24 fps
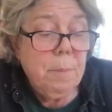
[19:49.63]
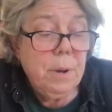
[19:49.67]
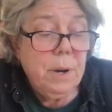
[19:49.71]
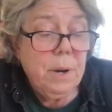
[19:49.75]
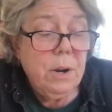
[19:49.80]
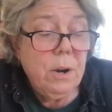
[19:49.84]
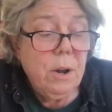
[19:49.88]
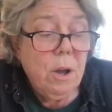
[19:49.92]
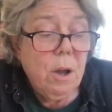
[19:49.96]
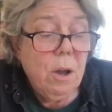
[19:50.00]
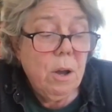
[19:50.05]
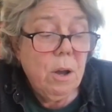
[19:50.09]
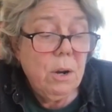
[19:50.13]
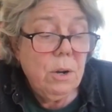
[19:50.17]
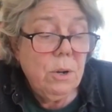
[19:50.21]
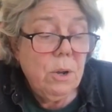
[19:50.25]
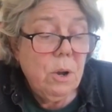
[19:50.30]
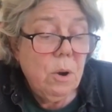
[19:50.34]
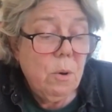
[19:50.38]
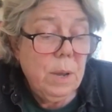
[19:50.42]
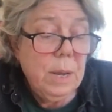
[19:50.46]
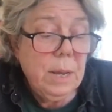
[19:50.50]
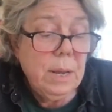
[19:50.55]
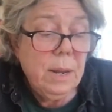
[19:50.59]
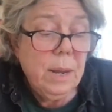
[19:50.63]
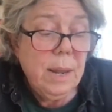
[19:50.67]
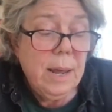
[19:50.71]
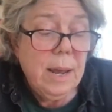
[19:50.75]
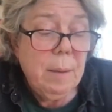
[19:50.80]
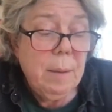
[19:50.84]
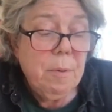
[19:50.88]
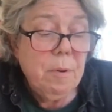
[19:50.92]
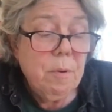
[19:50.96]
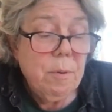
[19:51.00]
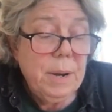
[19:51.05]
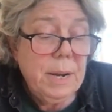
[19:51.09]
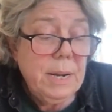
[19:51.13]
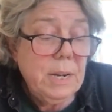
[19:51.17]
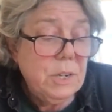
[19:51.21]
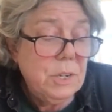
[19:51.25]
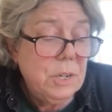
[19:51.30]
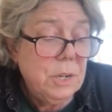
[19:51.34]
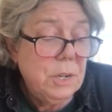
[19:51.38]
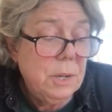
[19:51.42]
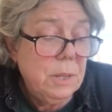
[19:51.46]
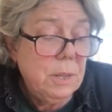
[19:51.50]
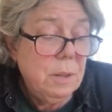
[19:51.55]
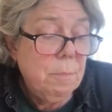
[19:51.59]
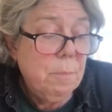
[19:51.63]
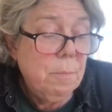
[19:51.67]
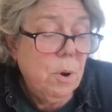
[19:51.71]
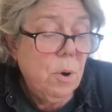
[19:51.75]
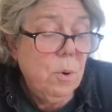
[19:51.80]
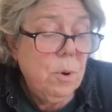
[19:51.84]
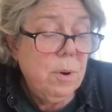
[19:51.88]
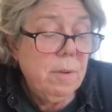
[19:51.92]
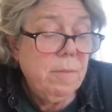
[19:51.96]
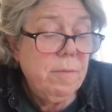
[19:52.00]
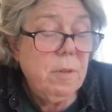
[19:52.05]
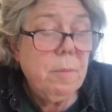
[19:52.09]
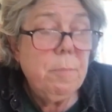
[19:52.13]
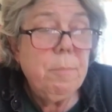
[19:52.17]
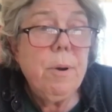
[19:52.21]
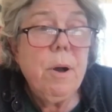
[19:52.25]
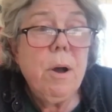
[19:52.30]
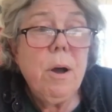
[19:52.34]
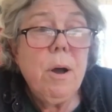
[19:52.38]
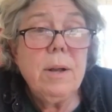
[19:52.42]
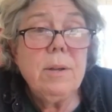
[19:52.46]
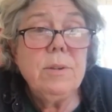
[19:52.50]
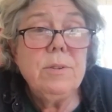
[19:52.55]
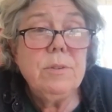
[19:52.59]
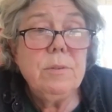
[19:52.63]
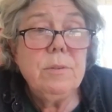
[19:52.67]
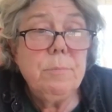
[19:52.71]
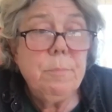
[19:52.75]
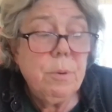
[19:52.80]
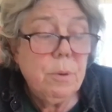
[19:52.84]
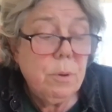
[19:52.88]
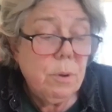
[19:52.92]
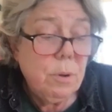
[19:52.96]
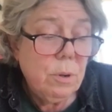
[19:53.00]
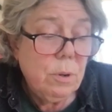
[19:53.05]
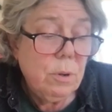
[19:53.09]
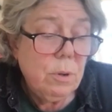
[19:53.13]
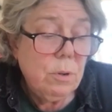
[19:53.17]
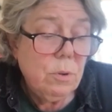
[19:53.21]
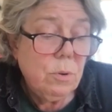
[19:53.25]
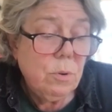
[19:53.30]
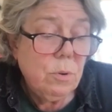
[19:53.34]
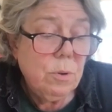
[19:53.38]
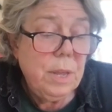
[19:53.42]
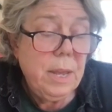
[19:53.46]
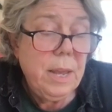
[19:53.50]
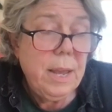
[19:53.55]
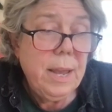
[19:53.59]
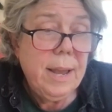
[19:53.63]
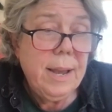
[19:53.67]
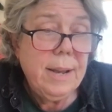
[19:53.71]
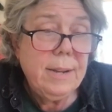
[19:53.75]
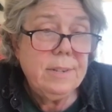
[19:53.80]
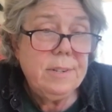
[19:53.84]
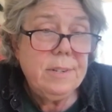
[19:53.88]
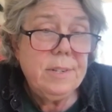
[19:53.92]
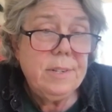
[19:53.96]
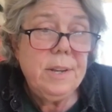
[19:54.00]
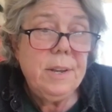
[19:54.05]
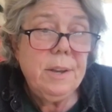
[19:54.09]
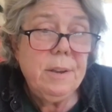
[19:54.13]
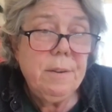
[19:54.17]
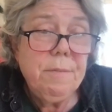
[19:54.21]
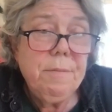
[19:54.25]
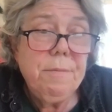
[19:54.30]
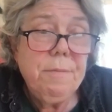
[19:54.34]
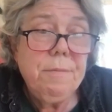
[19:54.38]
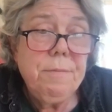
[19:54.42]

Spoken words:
but an ongoing elaboration in the mode of the possible or the as if.